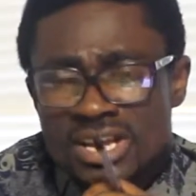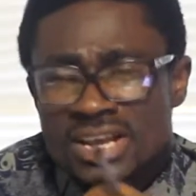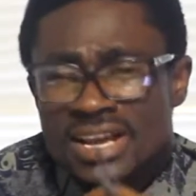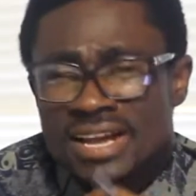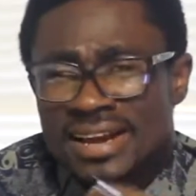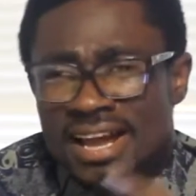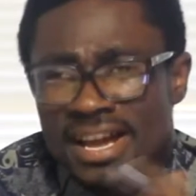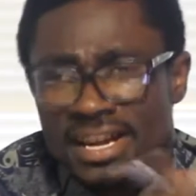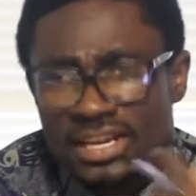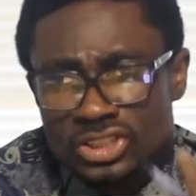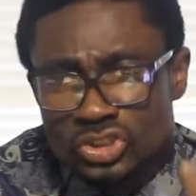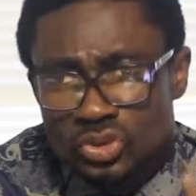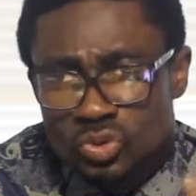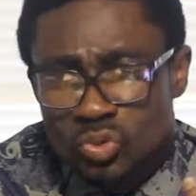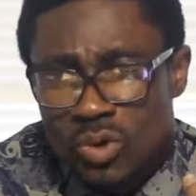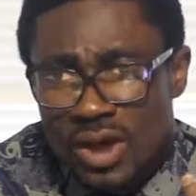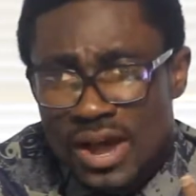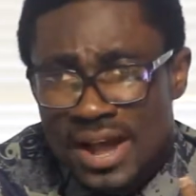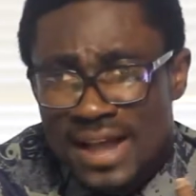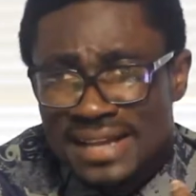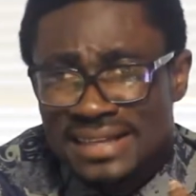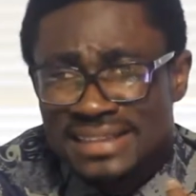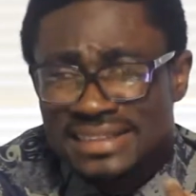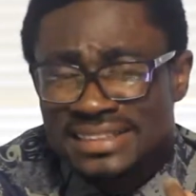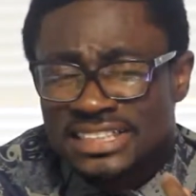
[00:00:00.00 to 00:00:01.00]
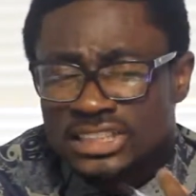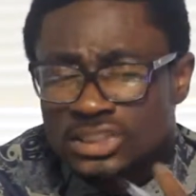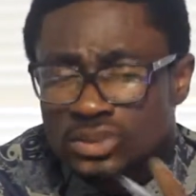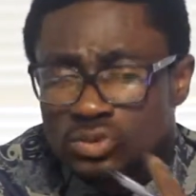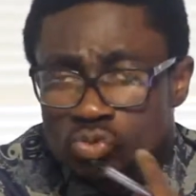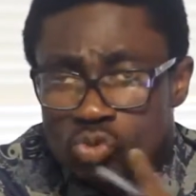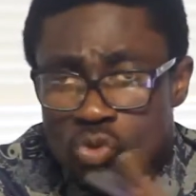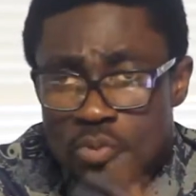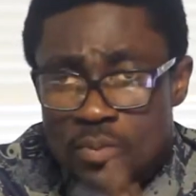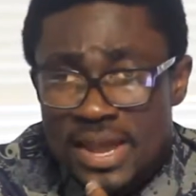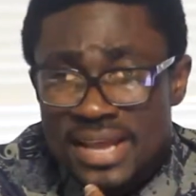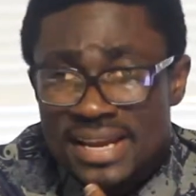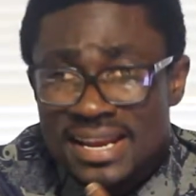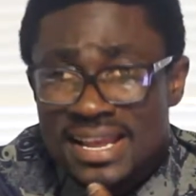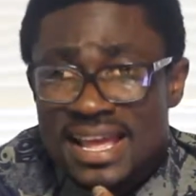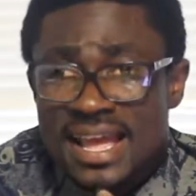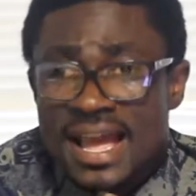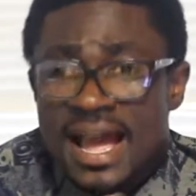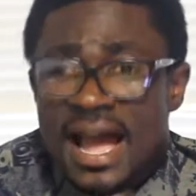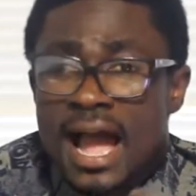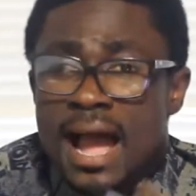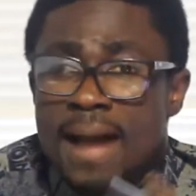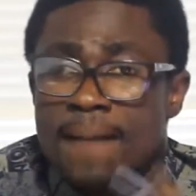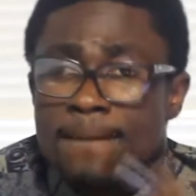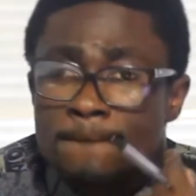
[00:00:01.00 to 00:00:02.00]
That is why these women
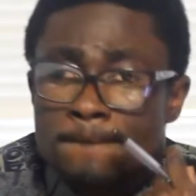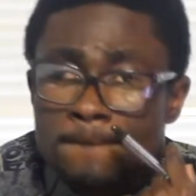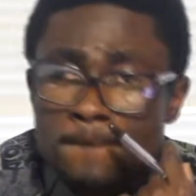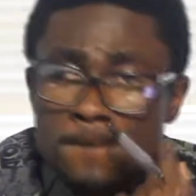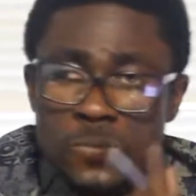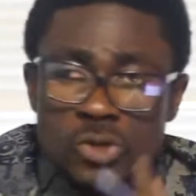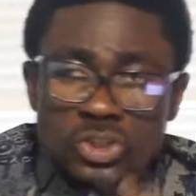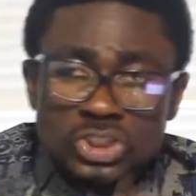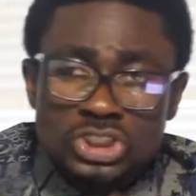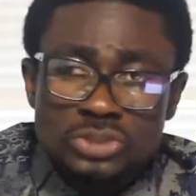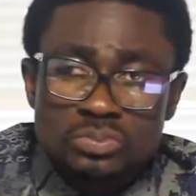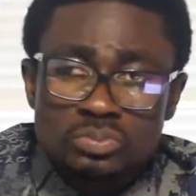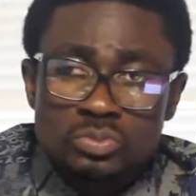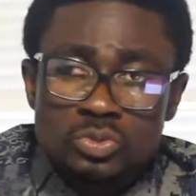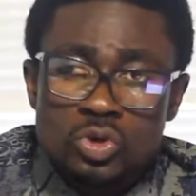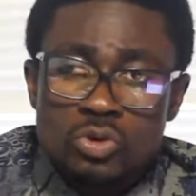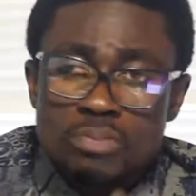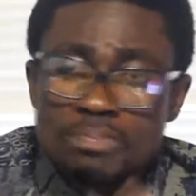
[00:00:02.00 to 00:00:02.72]
are much more